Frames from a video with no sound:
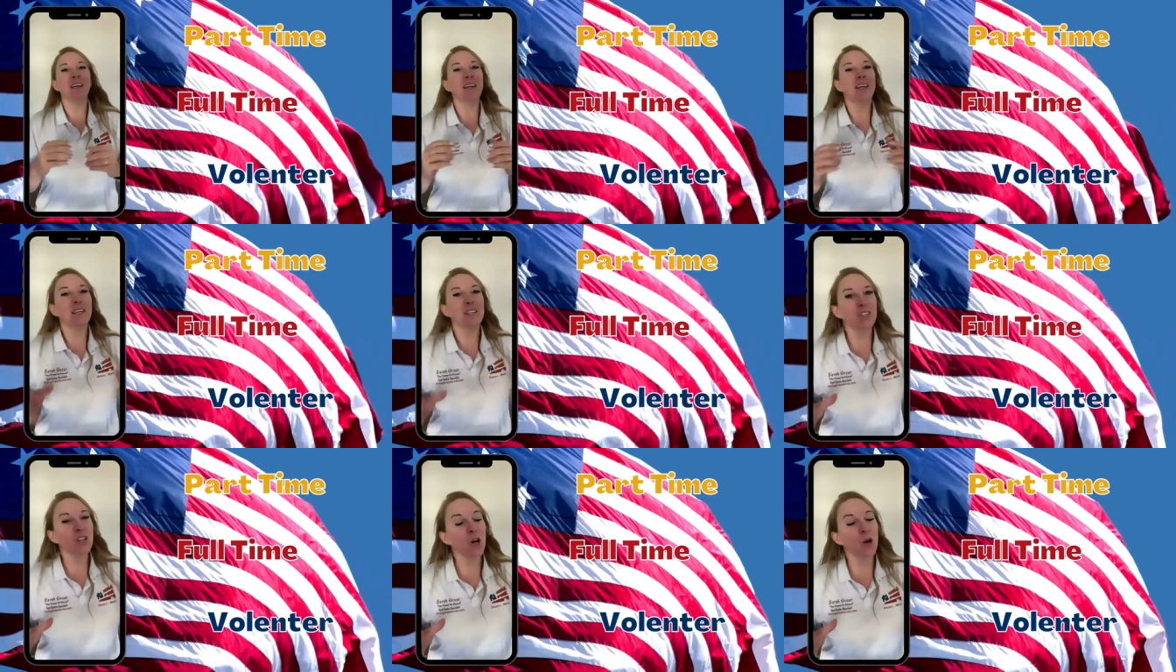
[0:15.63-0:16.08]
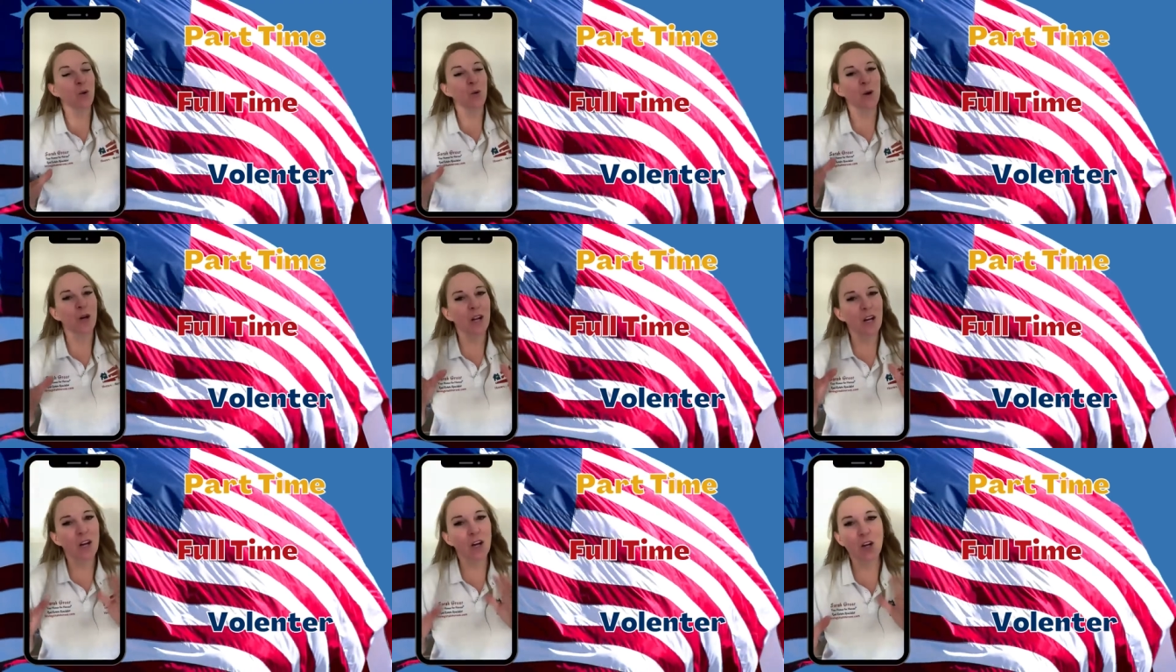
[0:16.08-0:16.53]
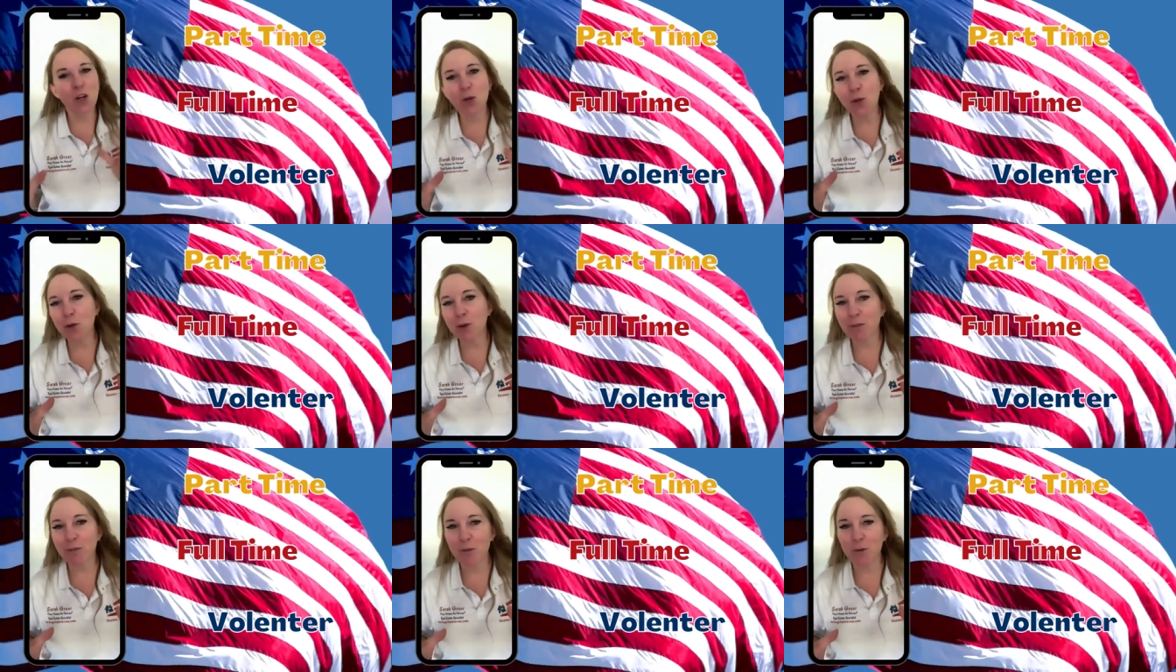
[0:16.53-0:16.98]
So law
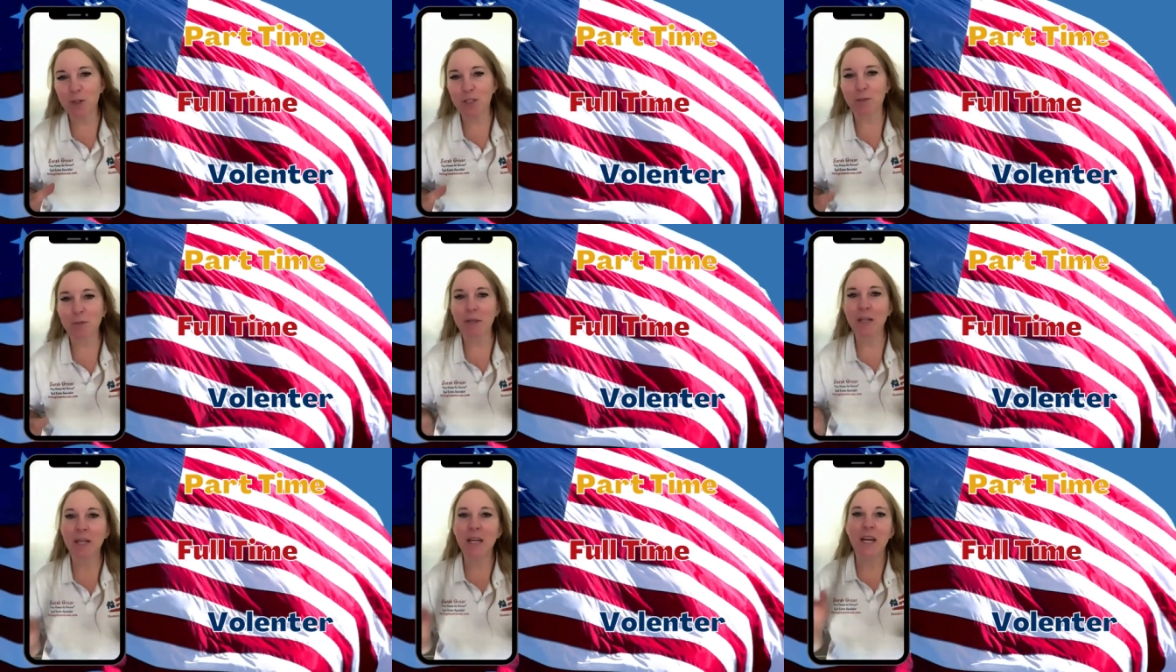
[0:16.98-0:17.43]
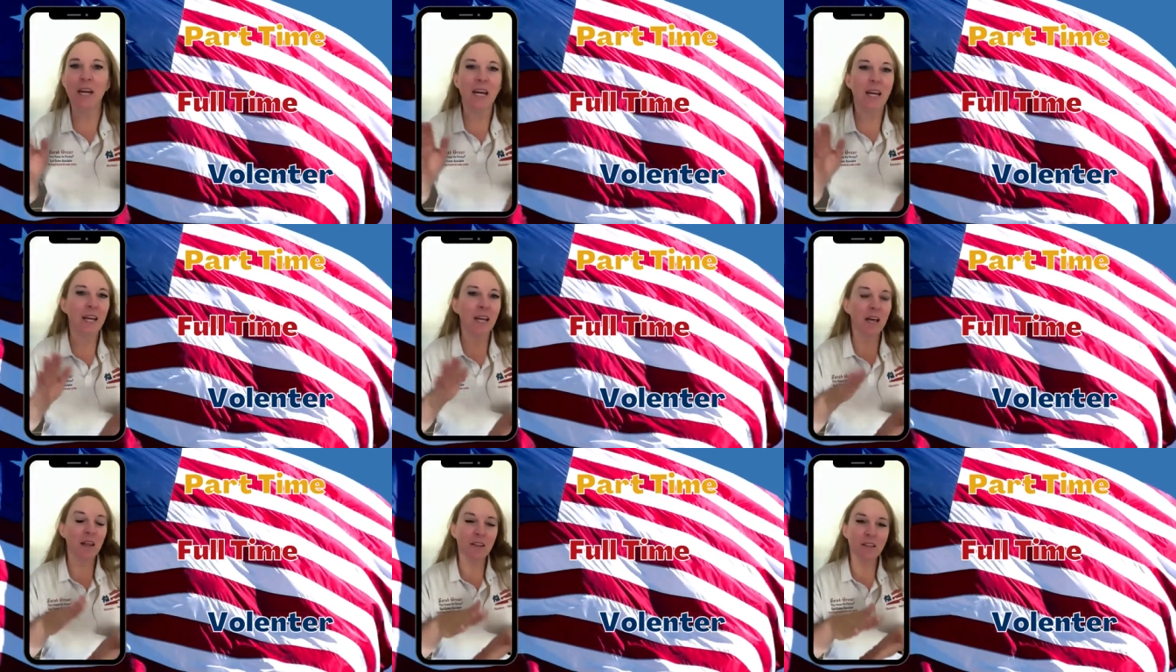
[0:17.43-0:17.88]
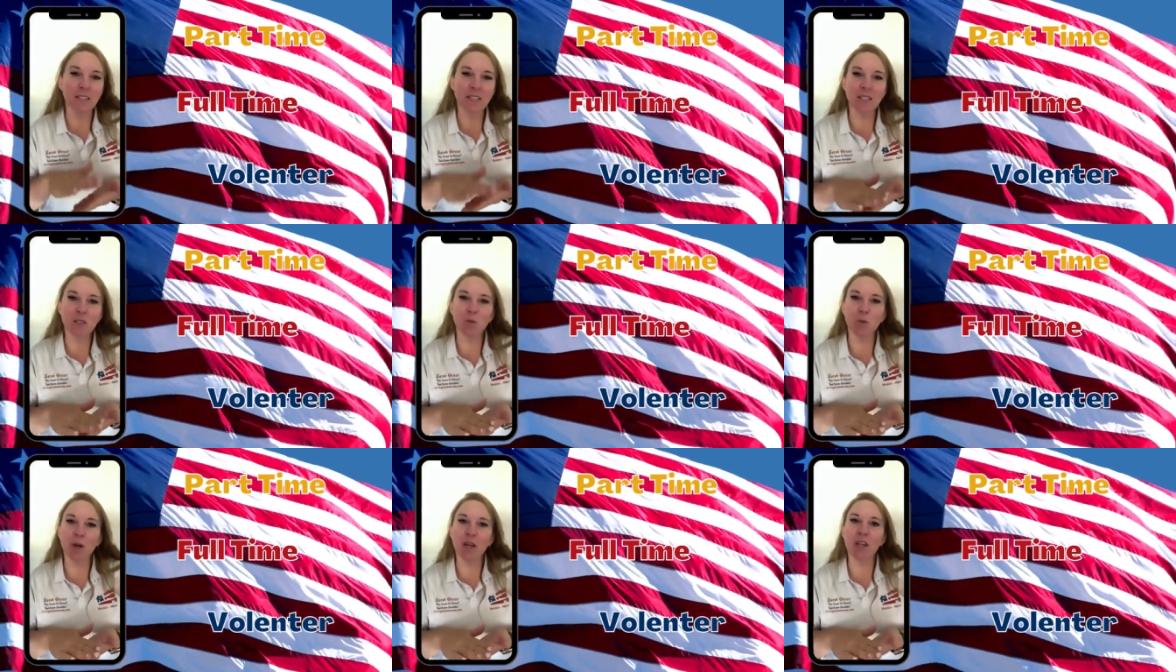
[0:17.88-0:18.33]
enforcement, now this
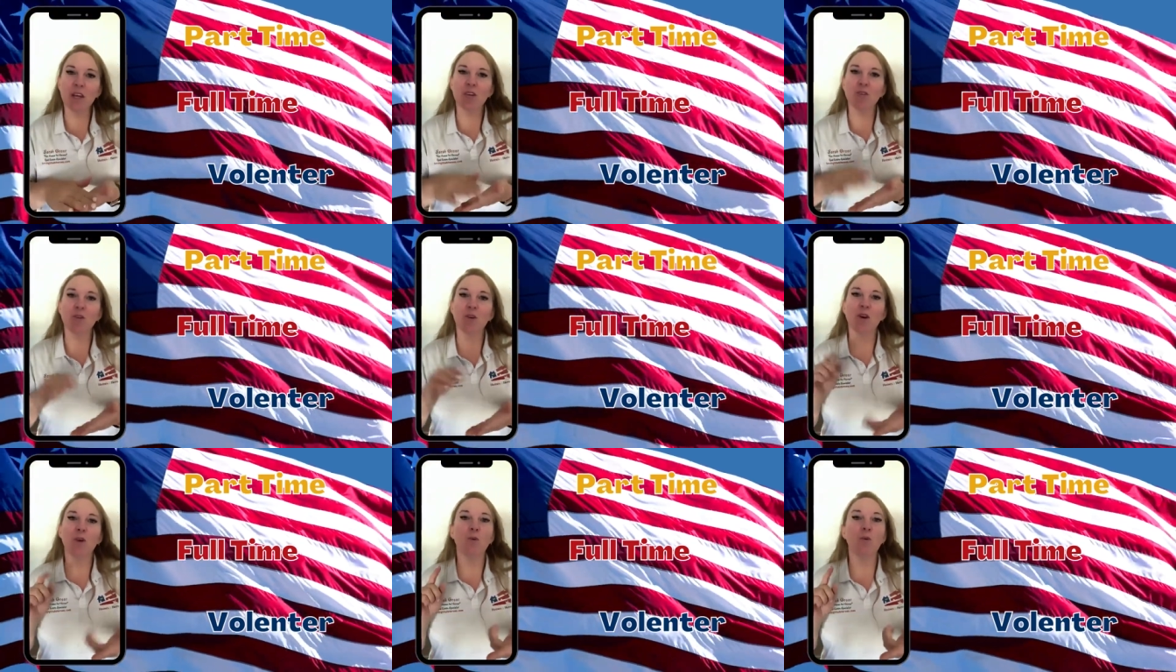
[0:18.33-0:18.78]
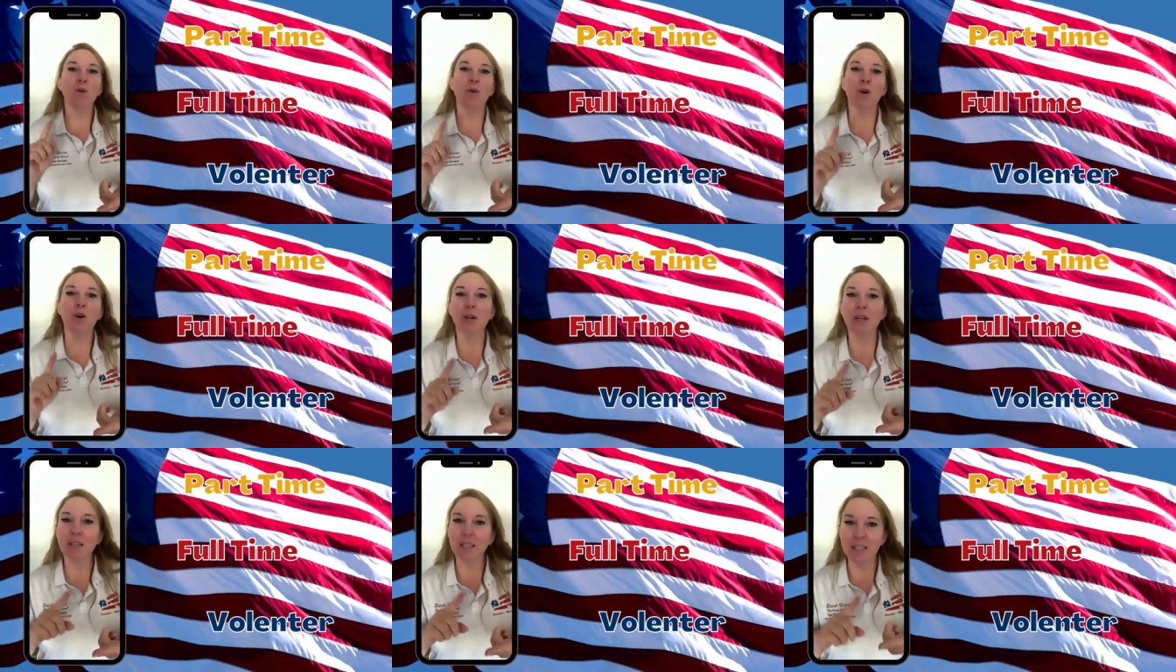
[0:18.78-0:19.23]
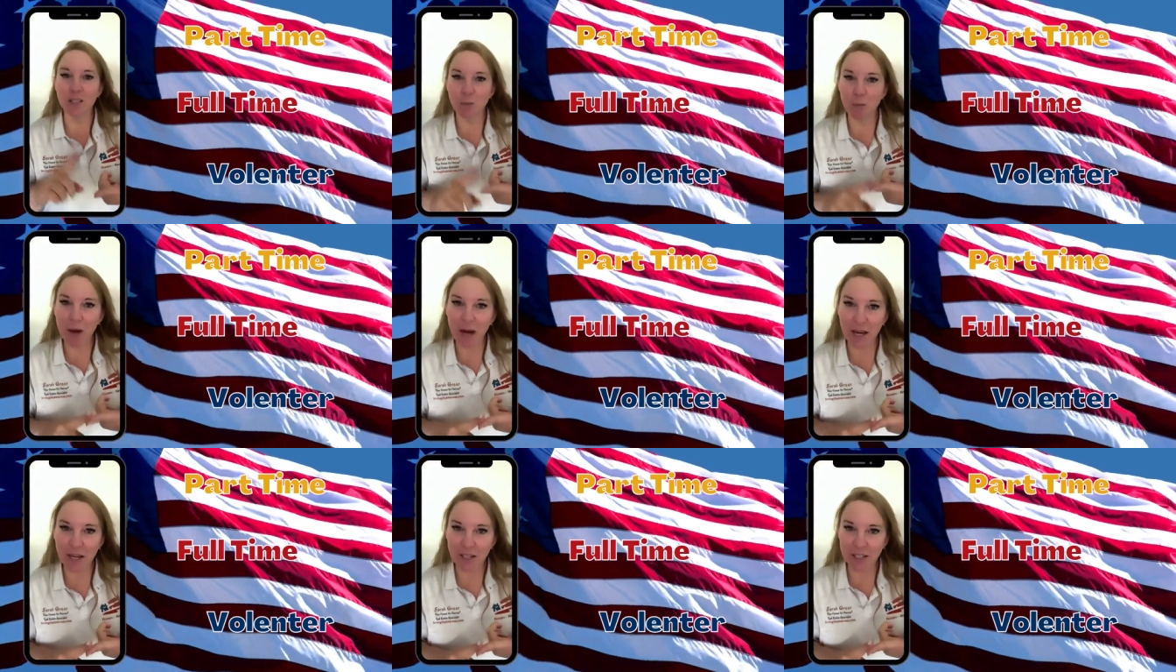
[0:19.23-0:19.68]
is whether or not it's
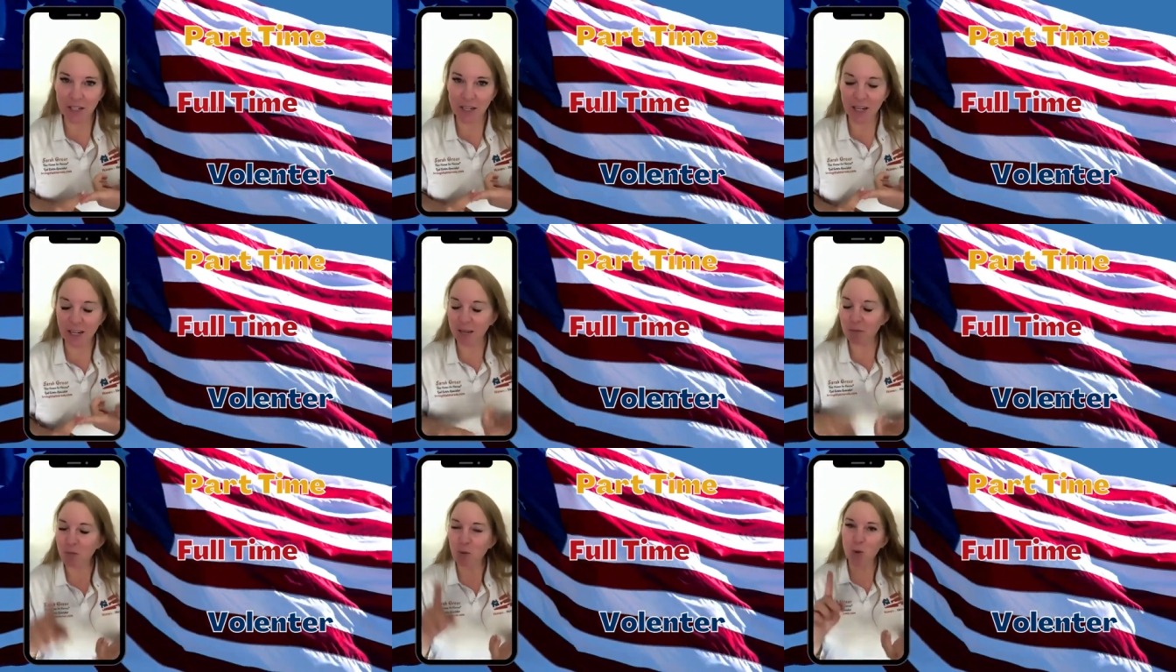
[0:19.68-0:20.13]
part-time